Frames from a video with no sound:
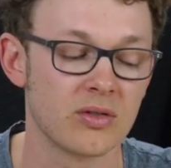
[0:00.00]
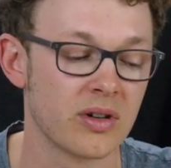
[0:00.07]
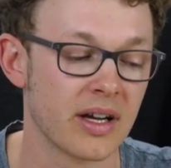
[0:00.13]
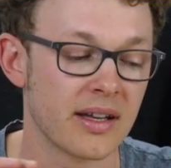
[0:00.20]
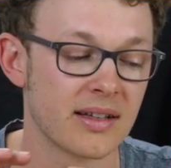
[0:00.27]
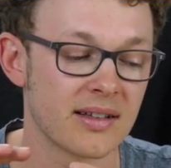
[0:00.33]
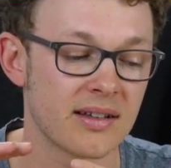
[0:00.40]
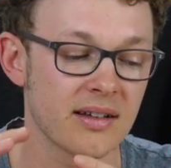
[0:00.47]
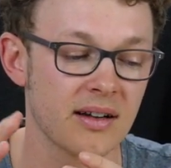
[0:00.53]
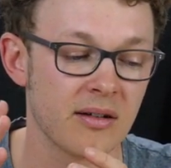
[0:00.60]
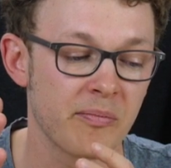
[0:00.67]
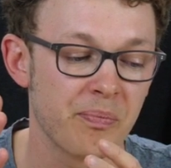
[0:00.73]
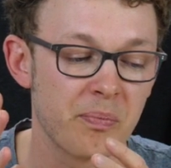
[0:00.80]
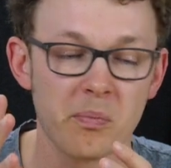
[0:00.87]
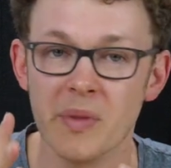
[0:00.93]
And
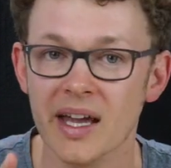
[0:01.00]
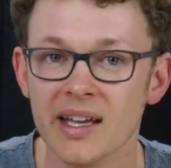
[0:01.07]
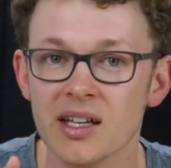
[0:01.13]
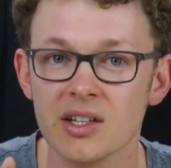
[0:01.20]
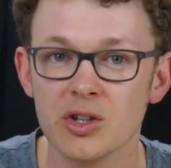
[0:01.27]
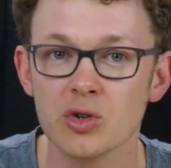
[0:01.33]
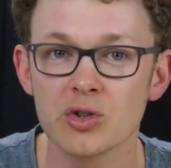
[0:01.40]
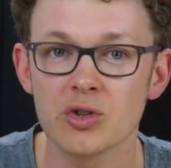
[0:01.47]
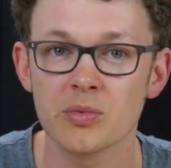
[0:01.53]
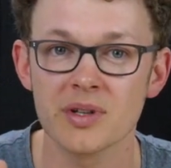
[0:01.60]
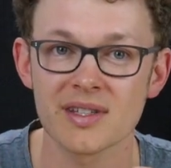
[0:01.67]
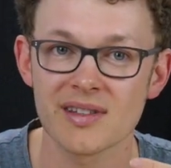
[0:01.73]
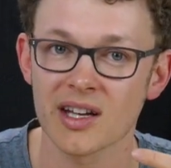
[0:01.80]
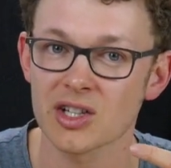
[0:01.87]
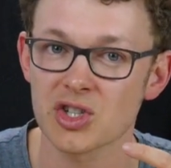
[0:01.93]
making YouTube is
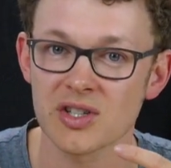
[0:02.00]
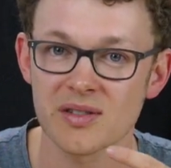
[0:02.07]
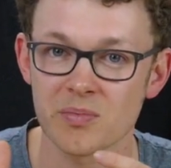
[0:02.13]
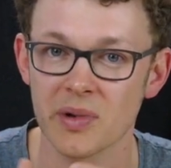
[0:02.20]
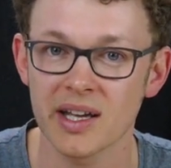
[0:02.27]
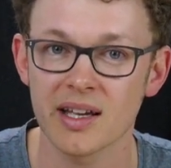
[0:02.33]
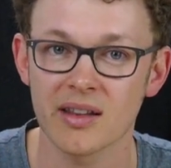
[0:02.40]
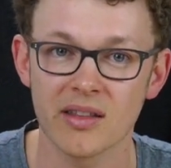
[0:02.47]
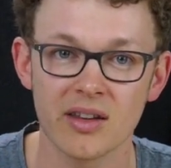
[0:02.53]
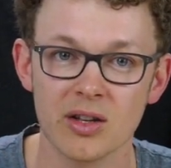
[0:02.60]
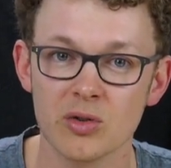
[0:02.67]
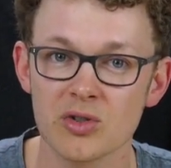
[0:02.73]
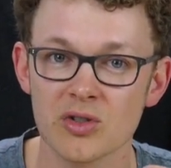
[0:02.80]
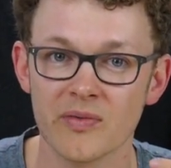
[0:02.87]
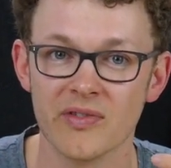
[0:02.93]
not just making the
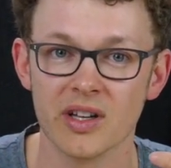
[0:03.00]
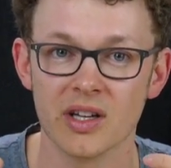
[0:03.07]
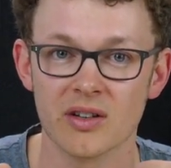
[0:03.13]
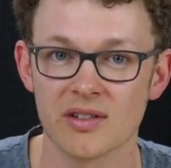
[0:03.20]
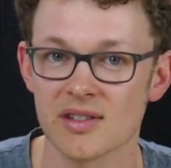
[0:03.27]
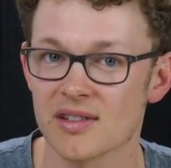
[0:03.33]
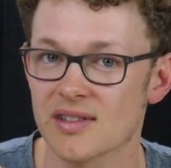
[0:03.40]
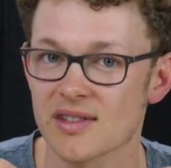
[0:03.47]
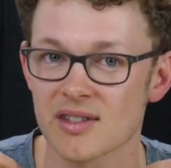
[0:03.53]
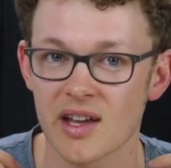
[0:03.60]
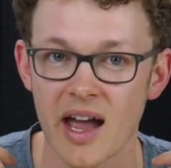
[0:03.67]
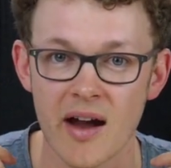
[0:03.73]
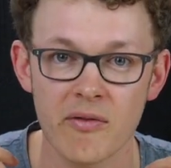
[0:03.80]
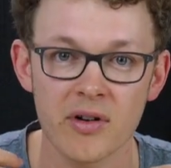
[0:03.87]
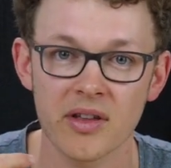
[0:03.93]
YouTube videos, it's
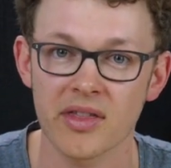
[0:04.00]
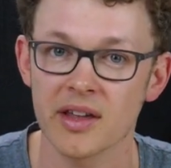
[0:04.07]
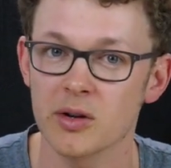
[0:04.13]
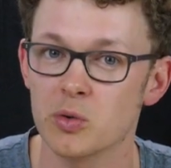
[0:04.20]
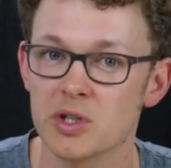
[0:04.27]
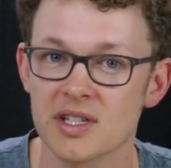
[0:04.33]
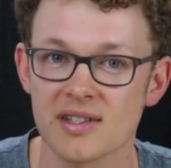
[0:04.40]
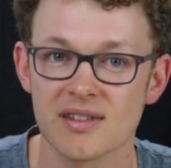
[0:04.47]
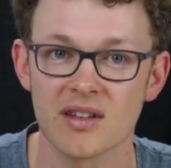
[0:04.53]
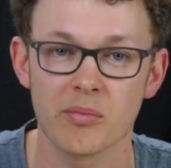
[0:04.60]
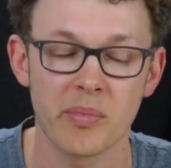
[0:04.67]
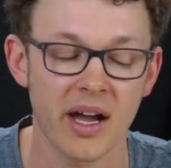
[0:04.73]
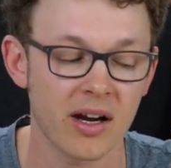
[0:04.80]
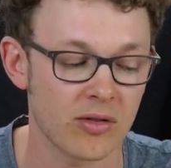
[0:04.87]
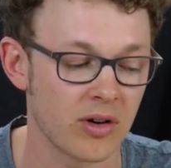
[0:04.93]
everything which is in the
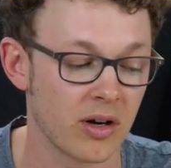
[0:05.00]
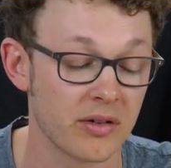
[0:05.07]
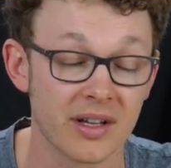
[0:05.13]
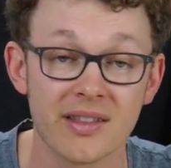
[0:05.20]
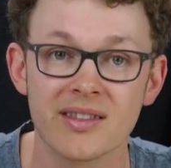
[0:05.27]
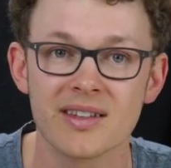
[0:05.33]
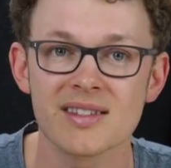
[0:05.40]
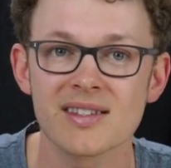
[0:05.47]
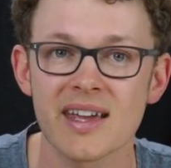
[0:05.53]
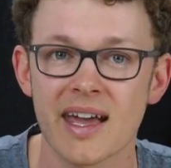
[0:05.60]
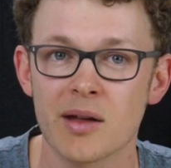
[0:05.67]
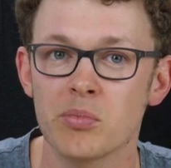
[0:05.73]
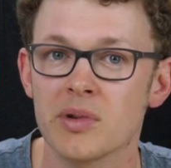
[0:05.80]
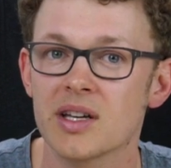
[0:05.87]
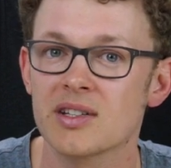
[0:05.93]
background, and this
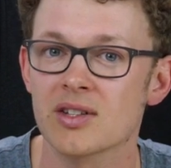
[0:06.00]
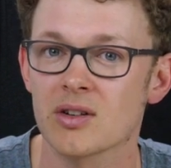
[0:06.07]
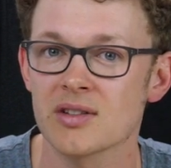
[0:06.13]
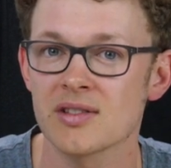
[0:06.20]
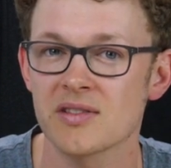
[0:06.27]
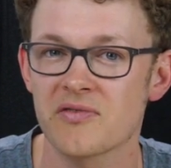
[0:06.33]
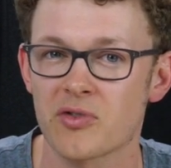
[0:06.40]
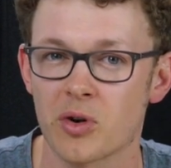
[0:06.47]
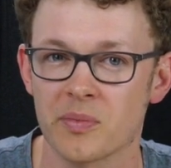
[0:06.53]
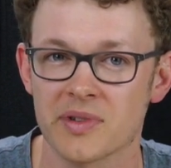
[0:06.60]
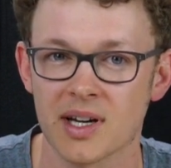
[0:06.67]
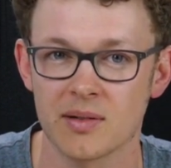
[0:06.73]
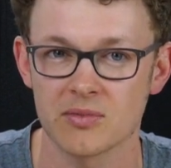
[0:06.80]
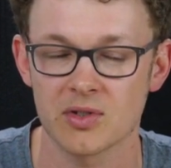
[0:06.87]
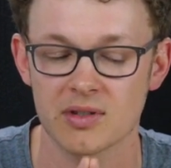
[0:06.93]
can be exhausting from
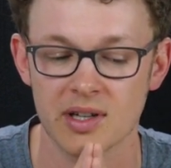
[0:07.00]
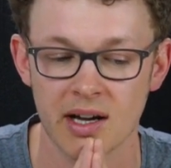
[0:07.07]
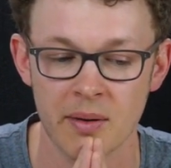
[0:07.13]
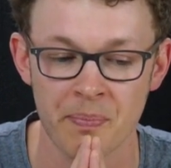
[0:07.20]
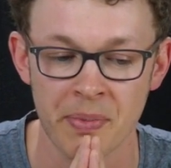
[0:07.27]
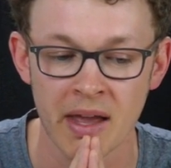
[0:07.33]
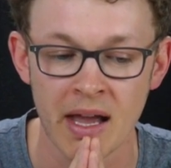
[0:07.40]
time to time.